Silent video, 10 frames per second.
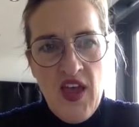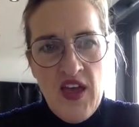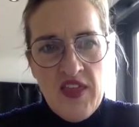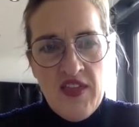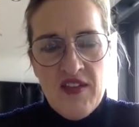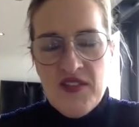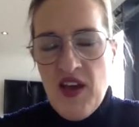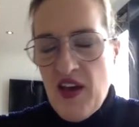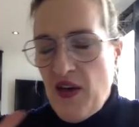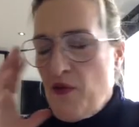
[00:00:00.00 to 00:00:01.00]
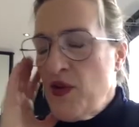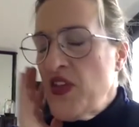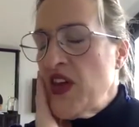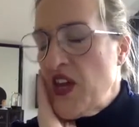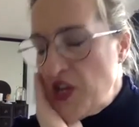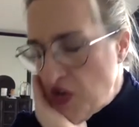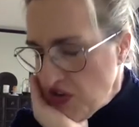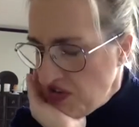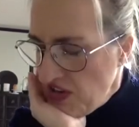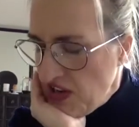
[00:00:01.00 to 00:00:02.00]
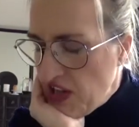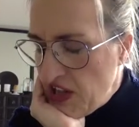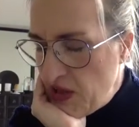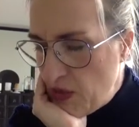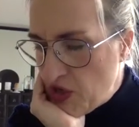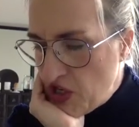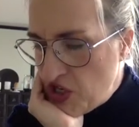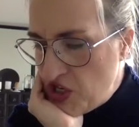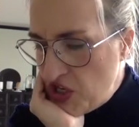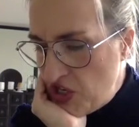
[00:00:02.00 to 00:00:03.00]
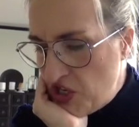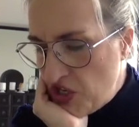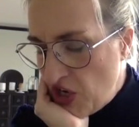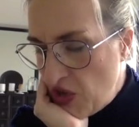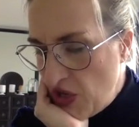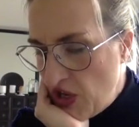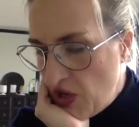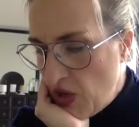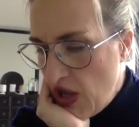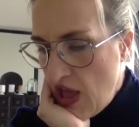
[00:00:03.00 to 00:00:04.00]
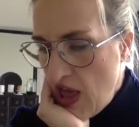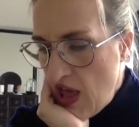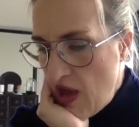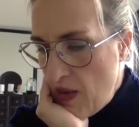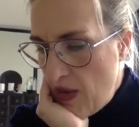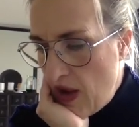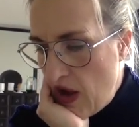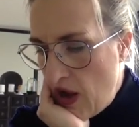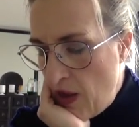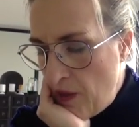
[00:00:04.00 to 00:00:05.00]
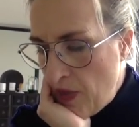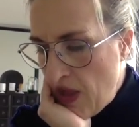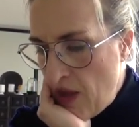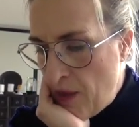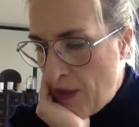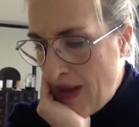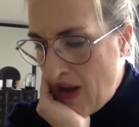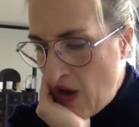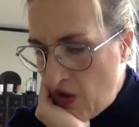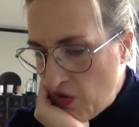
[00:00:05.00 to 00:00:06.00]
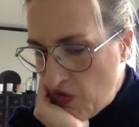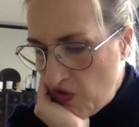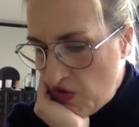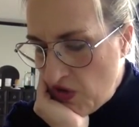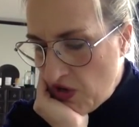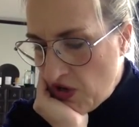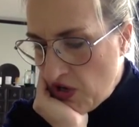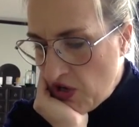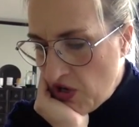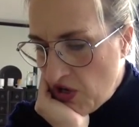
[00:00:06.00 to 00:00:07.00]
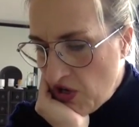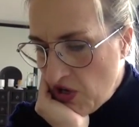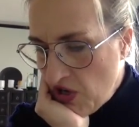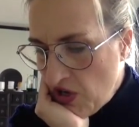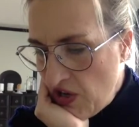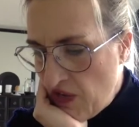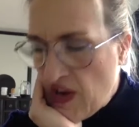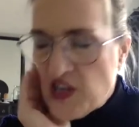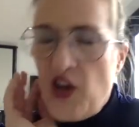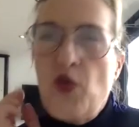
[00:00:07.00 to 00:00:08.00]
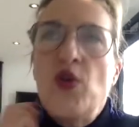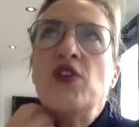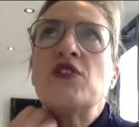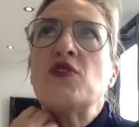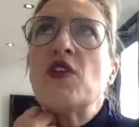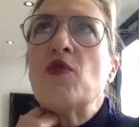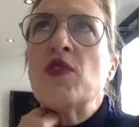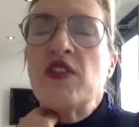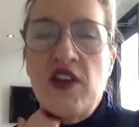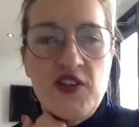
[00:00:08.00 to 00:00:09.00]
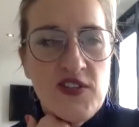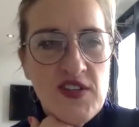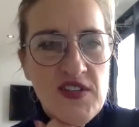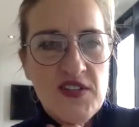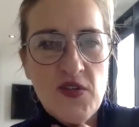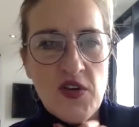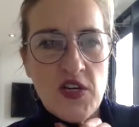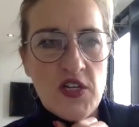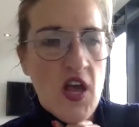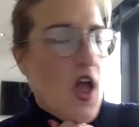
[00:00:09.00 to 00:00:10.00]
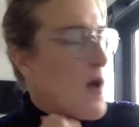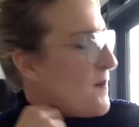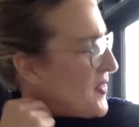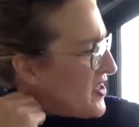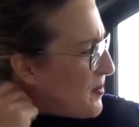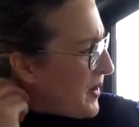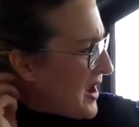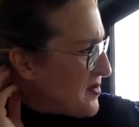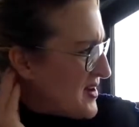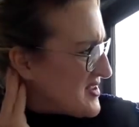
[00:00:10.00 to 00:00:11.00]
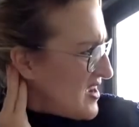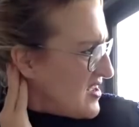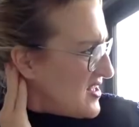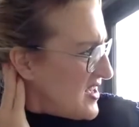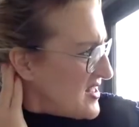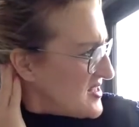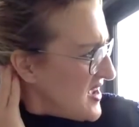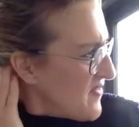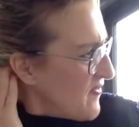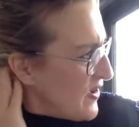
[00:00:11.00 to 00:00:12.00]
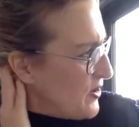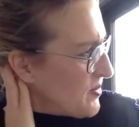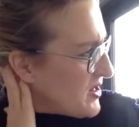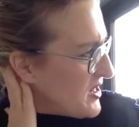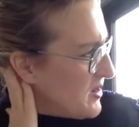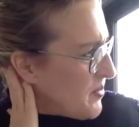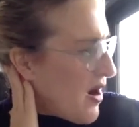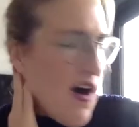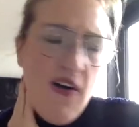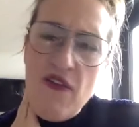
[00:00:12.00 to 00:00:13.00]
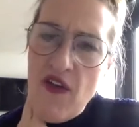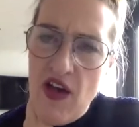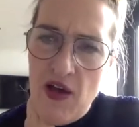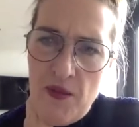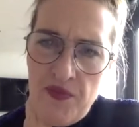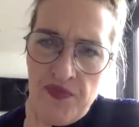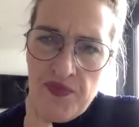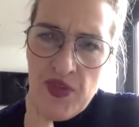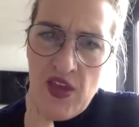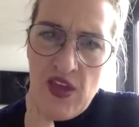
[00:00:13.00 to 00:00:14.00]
There's a really interesting clip which I should show you about. In fact, I will include it in one of the lectures because it's so good. But anyways, it's a film clip of an